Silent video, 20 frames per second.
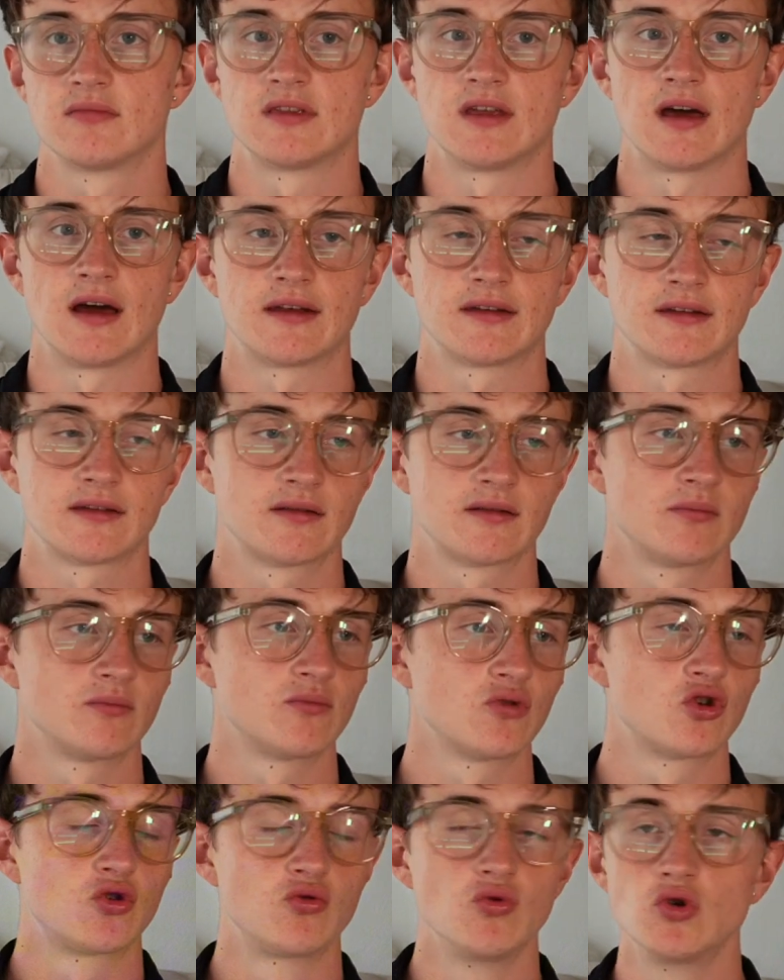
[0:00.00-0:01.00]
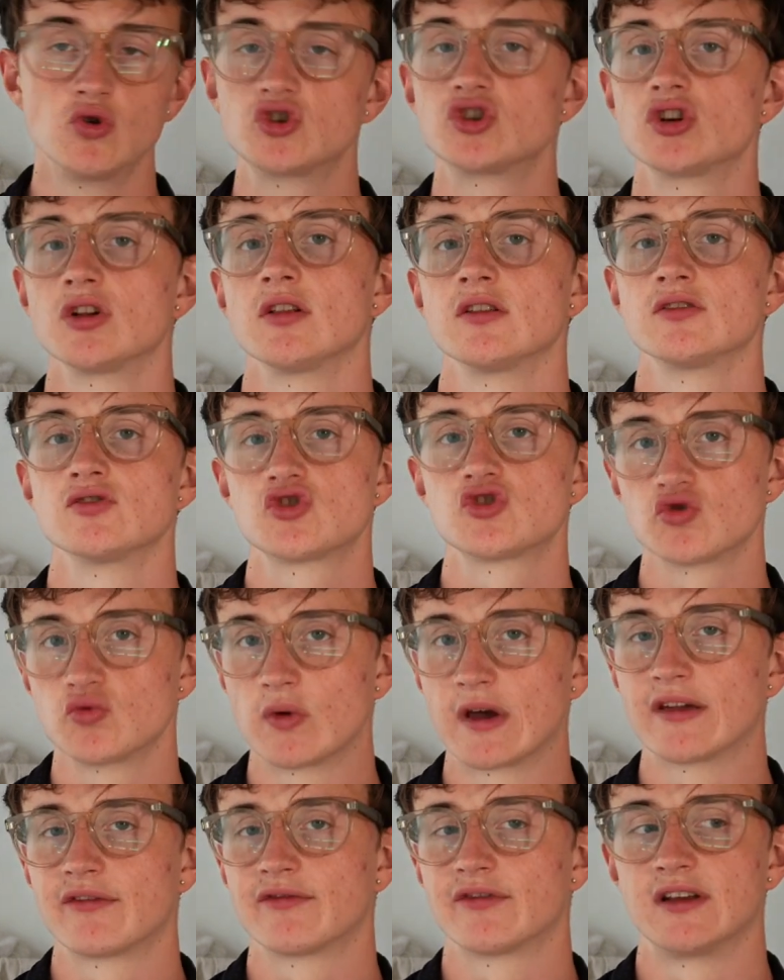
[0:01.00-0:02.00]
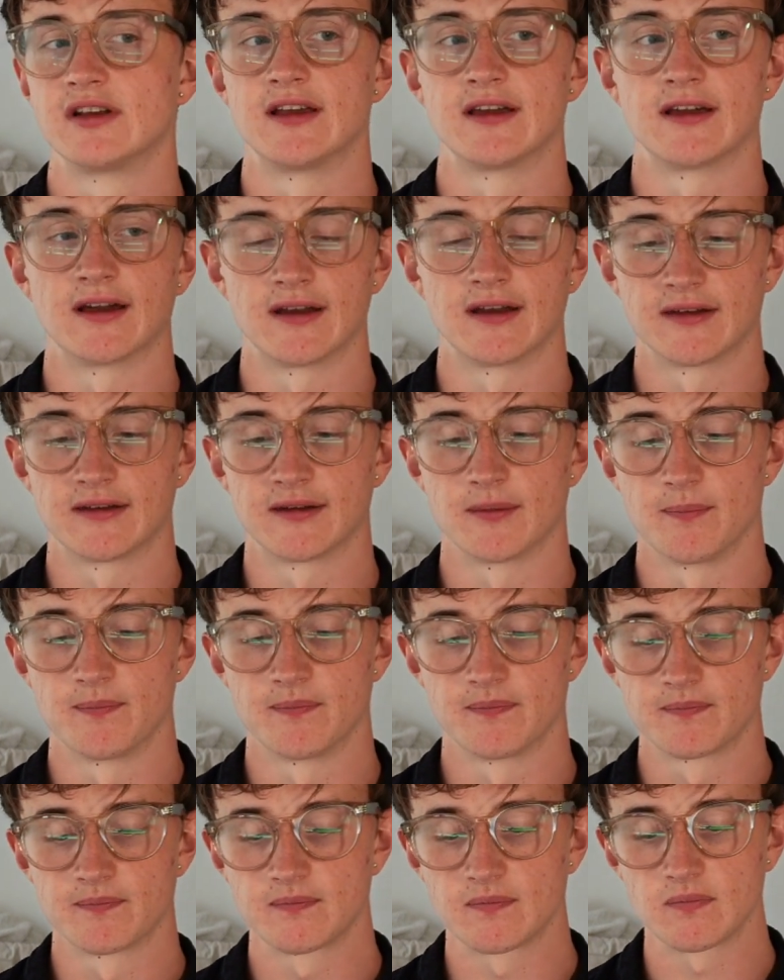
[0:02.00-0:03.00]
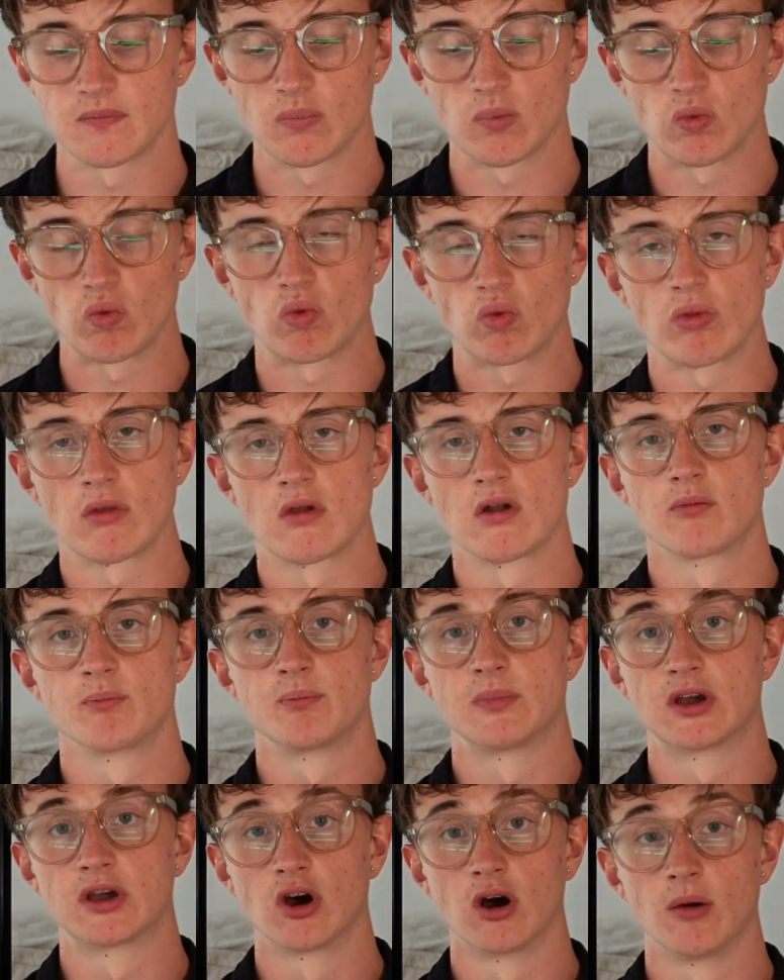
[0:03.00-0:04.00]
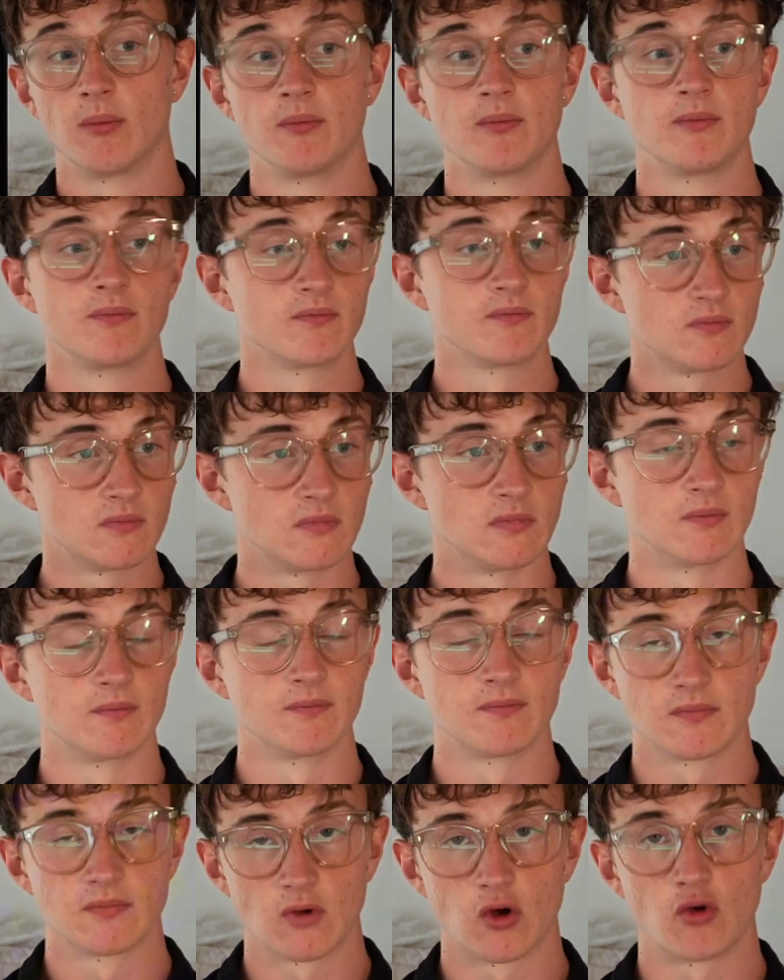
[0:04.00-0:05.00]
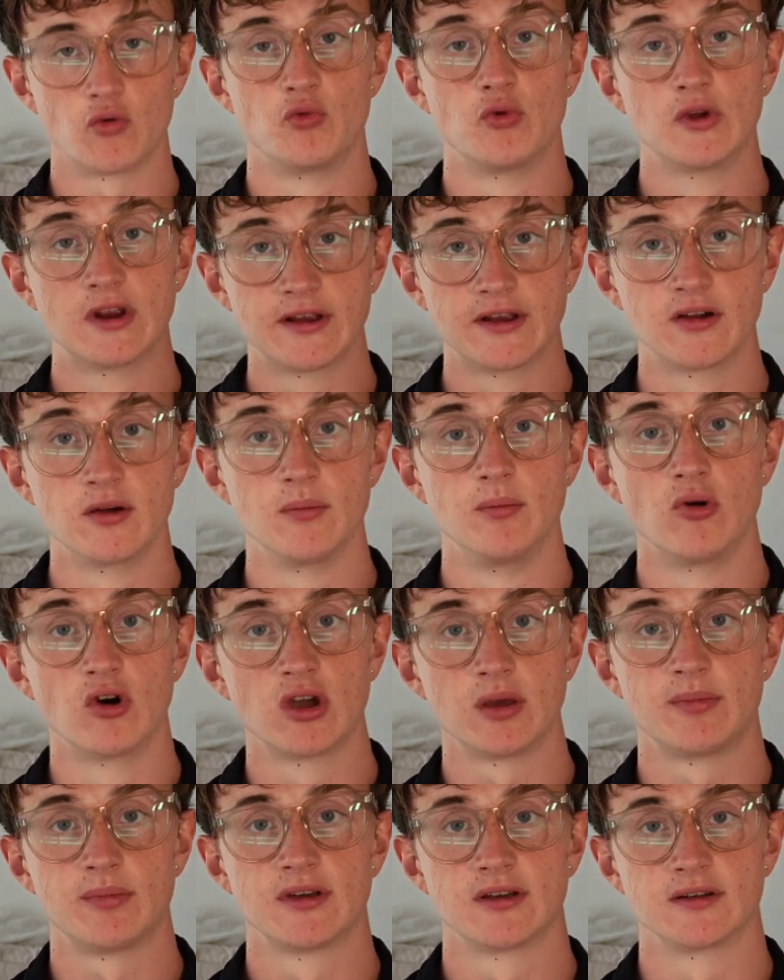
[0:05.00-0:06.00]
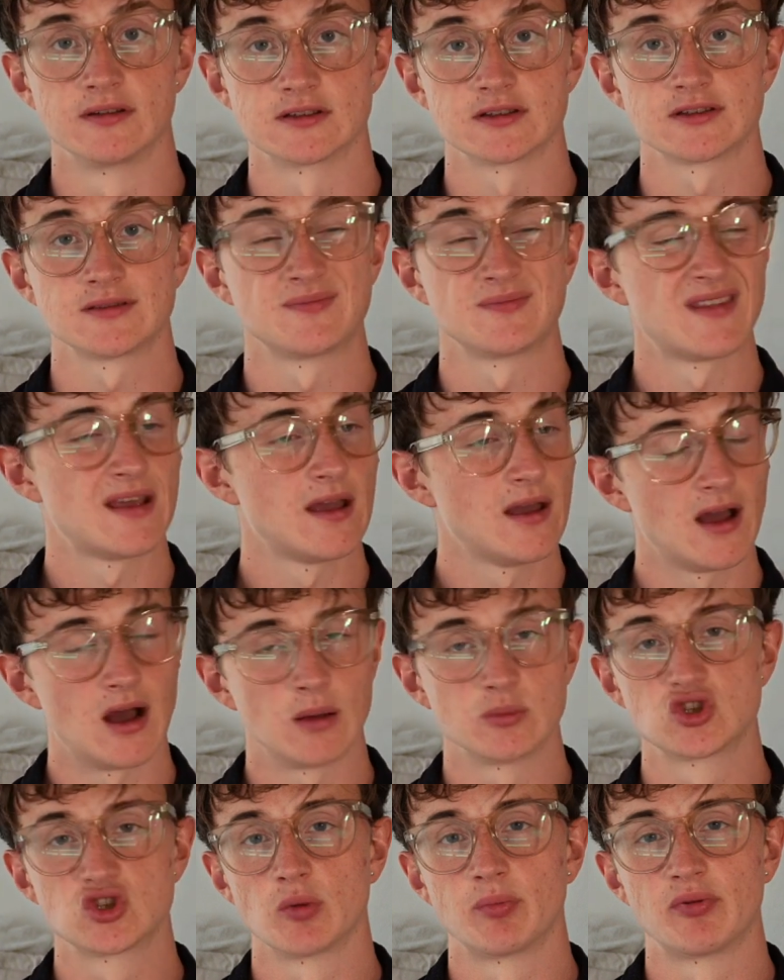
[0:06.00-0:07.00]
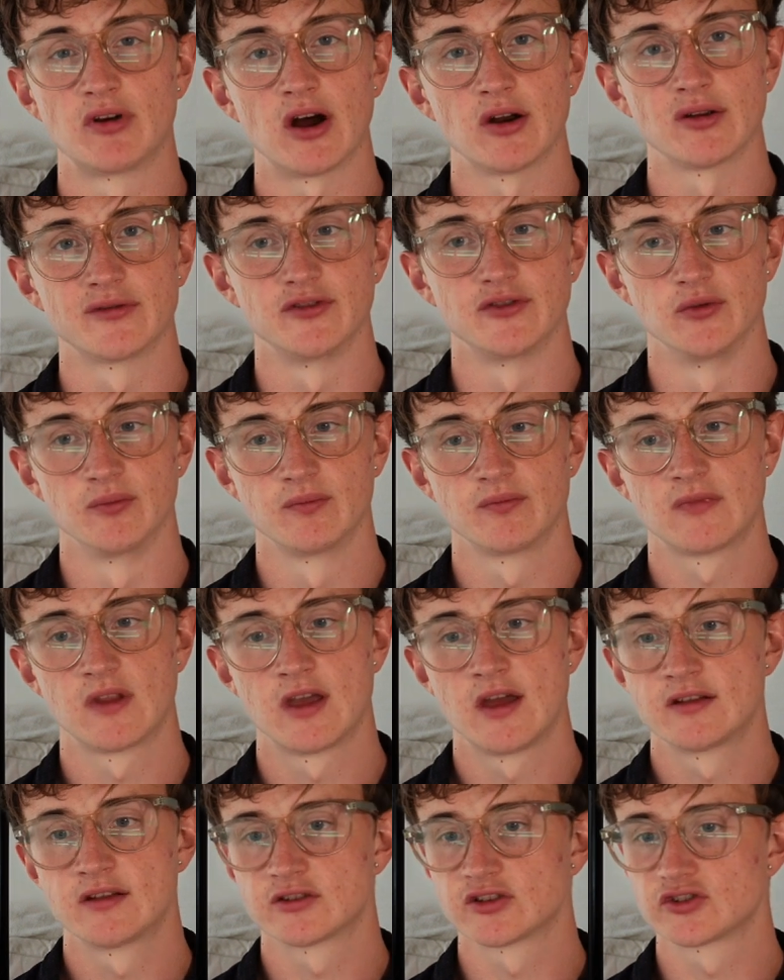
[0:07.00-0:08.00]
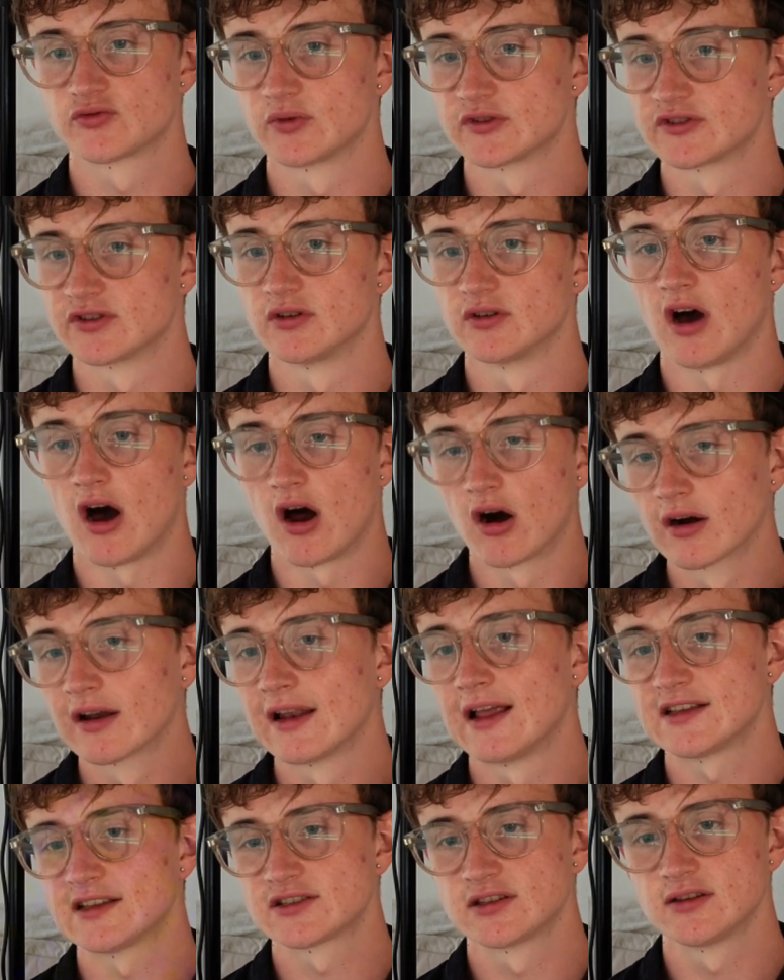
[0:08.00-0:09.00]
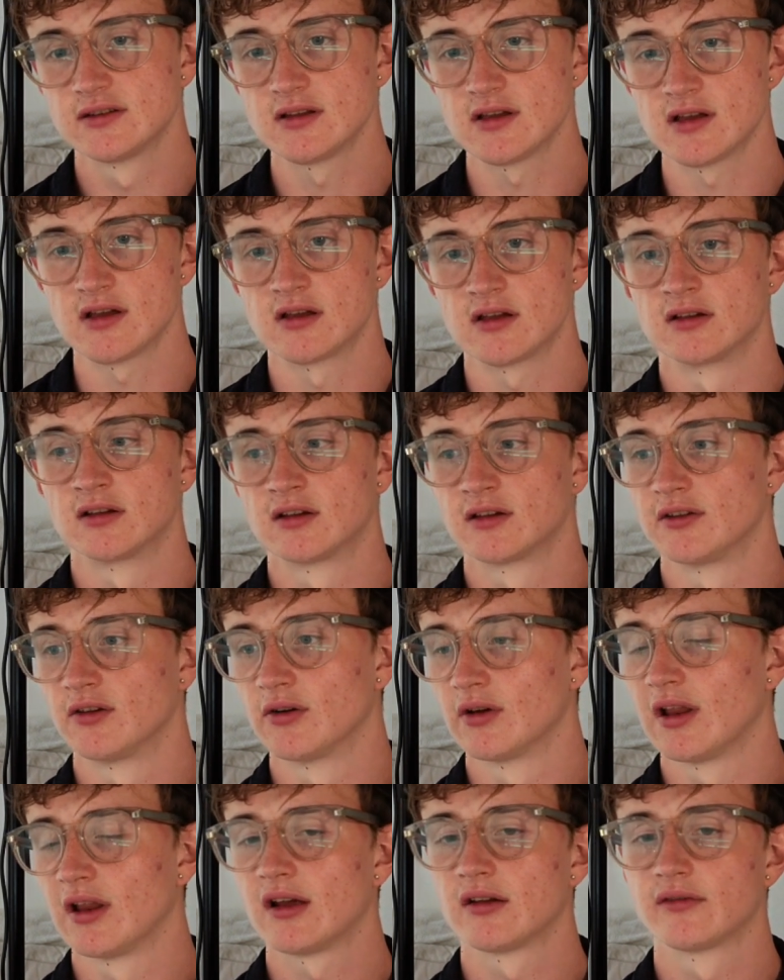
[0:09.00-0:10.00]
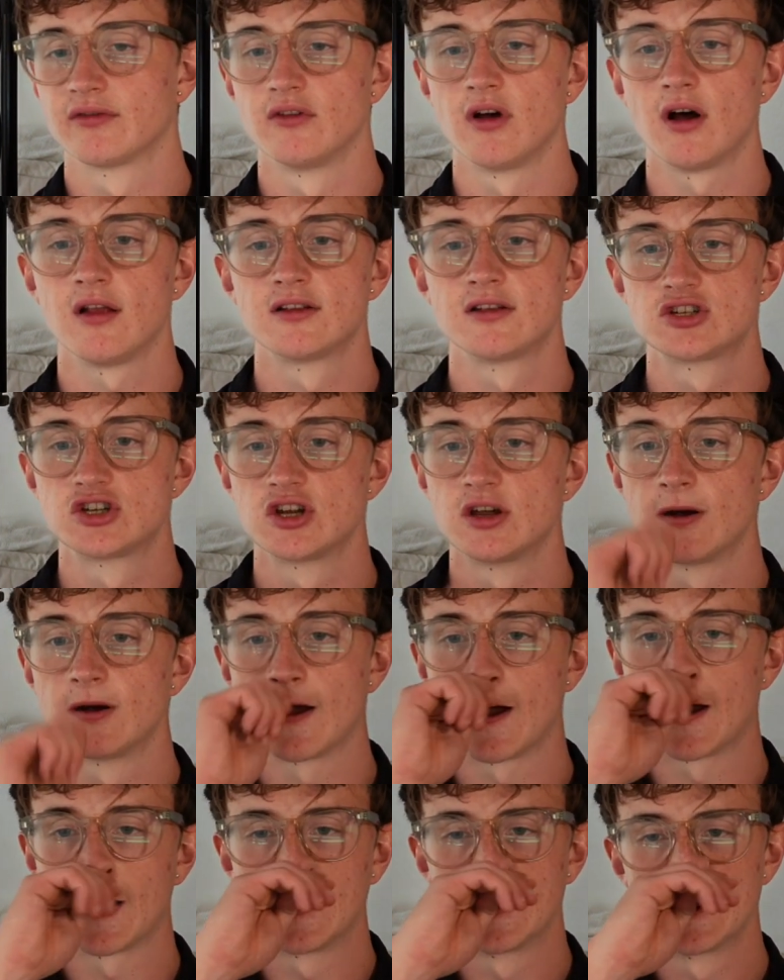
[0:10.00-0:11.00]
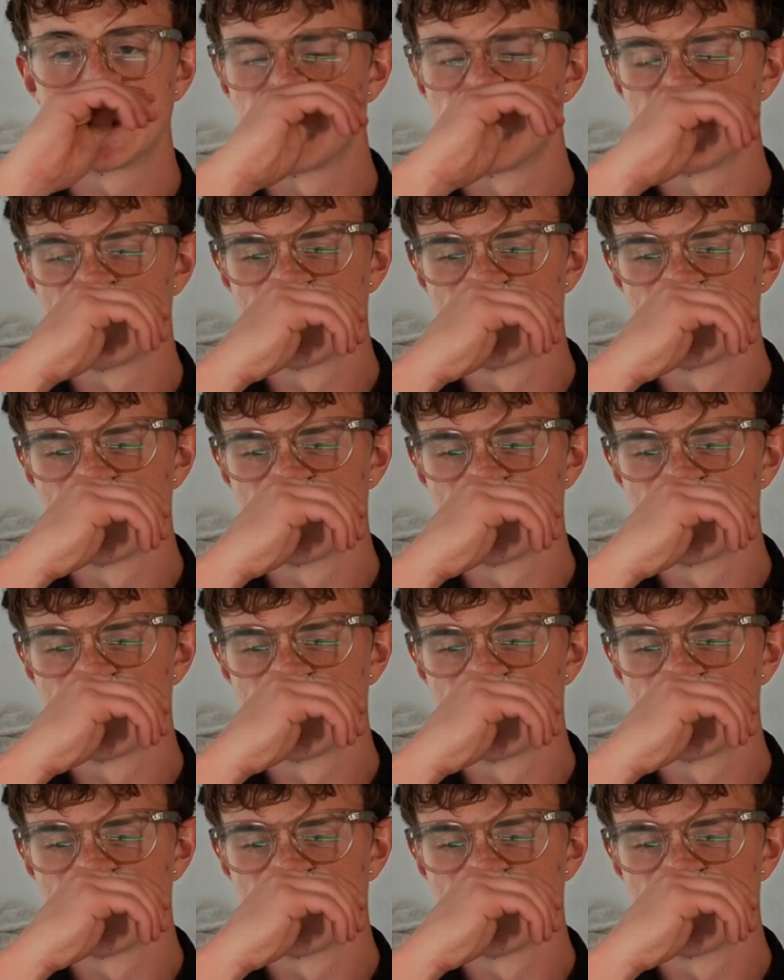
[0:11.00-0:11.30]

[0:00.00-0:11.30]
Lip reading: that crucial swing feeling and become a really good boogie pianist. I'm so proud of you. This was a hard lesson, you know, a lot of knowledge here, and